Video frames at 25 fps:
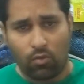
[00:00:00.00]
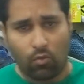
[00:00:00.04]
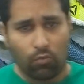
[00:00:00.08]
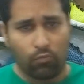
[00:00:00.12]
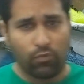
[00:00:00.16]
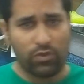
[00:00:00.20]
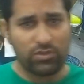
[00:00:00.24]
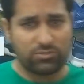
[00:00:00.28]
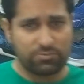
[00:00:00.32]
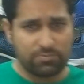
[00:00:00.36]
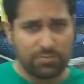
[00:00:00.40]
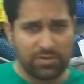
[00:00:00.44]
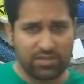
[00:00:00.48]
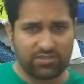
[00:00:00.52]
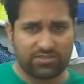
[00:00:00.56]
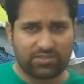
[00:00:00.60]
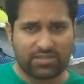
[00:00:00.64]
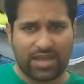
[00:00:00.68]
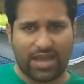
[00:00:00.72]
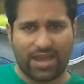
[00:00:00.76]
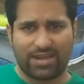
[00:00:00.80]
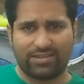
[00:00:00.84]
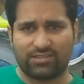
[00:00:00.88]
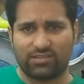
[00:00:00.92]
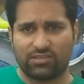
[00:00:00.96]
which means
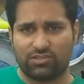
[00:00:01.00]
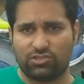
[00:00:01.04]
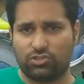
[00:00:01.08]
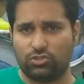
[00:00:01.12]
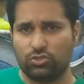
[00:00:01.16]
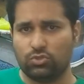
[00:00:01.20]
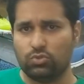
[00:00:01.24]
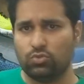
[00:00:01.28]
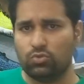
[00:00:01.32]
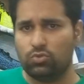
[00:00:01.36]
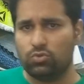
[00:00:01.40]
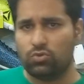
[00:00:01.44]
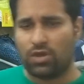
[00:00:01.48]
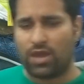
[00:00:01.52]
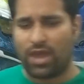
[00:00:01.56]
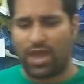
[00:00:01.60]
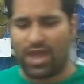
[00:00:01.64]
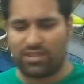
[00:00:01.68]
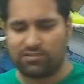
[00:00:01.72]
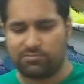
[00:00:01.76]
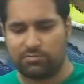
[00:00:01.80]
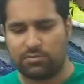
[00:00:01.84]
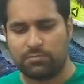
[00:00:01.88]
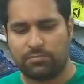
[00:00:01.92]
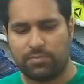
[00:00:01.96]
that the shoe
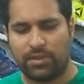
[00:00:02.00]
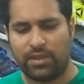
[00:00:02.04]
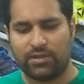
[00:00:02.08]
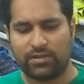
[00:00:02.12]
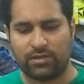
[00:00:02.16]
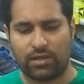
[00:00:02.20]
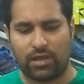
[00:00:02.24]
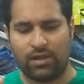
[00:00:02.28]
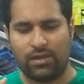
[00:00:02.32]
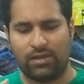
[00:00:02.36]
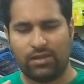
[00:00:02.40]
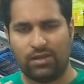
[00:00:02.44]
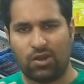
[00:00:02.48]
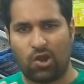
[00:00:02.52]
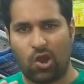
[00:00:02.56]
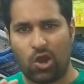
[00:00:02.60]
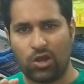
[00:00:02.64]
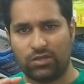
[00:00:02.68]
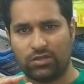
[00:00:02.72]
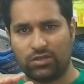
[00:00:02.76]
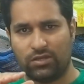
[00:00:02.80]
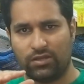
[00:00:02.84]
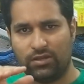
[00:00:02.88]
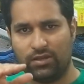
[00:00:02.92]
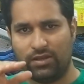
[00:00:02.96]
has been made a
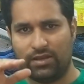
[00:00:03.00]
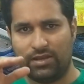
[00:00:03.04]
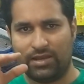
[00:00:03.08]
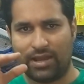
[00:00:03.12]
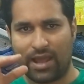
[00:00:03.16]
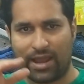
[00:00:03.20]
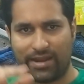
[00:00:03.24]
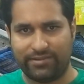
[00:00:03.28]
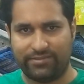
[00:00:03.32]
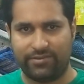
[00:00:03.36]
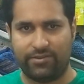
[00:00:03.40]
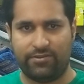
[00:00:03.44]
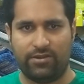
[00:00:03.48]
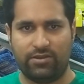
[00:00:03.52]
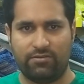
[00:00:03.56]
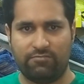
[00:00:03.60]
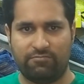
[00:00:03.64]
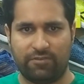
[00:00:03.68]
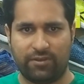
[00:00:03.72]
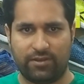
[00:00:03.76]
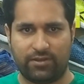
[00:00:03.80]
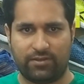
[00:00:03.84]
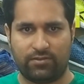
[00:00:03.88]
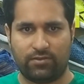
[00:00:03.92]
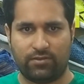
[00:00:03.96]
lot lighter in
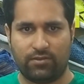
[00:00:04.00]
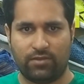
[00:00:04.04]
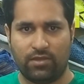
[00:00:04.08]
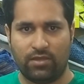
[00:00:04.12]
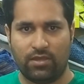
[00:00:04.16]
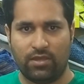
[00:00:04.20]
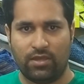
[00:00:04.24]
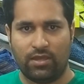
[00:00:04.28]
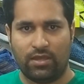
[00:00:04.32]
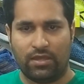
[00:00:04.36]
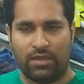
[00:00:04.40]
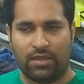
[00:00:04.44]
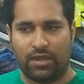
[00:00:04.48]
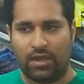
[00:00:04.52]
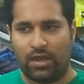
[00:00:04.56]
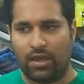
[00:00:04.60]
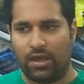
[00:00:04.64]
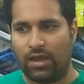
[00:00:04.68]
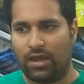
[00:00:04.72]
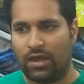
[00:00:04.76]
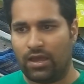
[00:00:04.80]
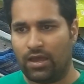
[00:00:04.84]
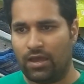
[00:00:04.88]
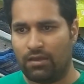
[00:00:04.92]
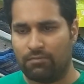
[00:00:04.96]
weight,
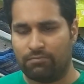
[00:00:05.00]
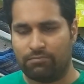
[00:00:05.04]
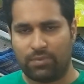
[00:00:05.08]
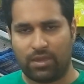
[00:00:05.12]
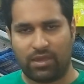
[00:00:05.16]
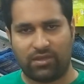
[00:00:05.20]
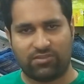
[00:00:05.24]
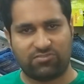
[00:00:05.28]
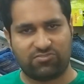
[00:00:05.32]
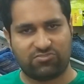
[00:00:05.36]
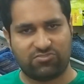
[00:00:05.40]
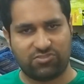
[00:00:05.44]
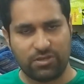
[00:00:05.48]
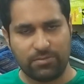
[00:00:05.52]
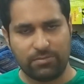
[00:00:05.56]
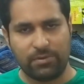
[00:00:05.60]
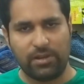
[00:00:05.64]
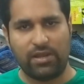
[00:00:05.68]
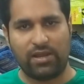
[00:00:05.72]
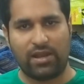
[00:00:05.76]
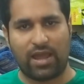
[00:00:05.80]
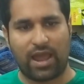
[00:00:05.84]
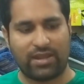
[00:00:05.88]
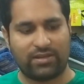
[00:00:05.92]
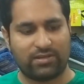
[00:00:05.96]

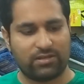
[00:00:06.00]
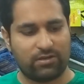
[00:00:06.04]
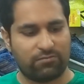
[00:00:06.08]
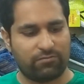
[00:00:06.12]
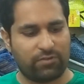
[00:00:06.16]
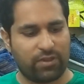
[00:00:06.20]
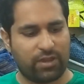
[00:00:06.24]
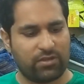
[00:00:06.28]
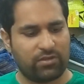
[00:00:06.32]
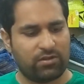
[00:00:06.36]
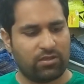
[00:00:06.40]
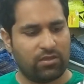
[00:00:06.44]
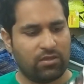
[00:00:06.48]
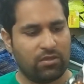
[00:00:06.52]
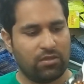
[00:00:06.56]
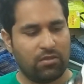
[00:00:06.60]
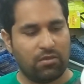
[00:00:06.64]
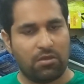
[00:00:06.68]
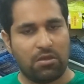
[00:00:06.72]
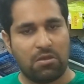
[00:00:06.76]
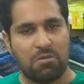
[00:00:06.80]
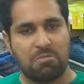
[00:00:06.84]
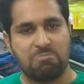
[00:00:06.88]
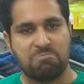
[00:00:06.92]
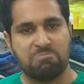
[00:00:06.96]
extremely light in weight.
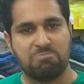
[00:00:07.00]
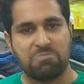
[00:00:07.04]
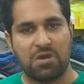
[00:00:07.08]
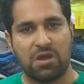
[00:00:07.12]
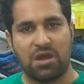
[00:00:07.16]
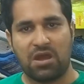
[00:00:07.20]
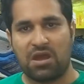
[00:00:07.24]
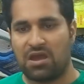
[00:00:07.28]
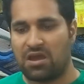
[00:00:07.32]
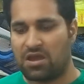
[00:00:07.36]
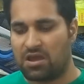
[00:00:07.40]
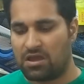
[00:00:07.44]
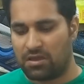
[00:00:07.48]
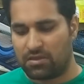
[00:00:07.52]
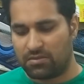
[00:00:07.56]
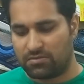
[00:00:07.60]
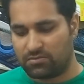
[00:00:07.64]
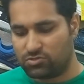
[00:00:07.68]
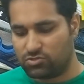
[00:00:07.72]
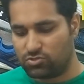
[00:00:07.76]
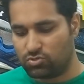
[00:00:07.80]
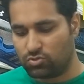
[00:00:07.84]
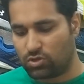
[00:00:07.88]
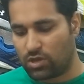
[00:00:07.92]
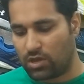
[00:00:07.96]

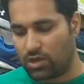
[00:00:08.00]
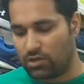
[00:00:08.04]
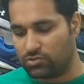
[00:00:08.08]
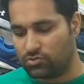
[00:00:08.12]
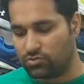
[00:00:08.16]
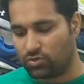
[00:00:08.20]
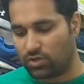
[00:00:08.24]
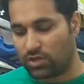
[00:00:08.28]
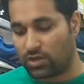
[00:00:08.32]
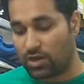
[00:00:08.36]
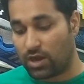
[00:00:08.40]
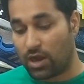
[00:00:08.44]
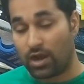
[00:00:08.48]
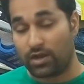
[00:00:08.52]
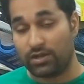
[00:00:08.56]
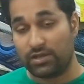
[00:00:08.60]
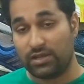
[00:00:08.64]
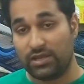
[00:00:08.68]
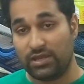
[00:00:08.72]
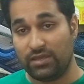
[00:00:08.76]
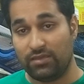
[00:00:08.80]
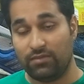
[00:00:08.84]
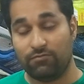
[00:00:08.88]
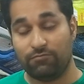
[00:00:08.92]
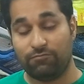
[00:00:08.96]
You can
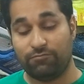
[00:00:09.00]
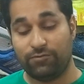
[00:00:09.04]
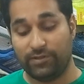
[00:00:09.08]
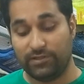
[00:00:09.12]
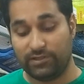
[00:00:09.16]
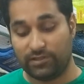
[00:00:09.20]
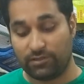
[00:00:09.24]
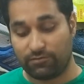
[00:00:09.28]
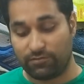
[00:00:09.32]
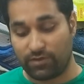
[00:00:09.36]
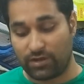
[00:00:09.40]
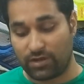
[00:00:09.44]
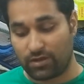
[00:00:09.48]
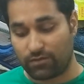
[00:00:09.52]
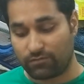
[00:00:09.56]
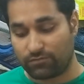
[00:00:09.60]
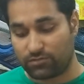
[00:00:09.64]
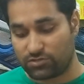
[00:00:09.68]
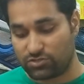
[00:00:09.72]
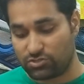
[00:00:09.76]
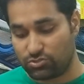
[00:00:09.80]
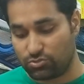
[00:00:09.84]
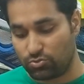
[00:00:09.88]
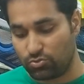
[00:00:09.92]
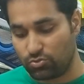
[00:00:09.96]
hardly feel the weight of
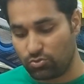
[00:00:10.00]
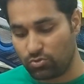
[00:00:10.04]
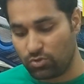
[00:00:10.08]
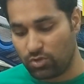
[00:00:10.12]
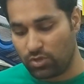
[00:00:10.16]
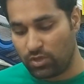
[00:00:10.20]
the shoe,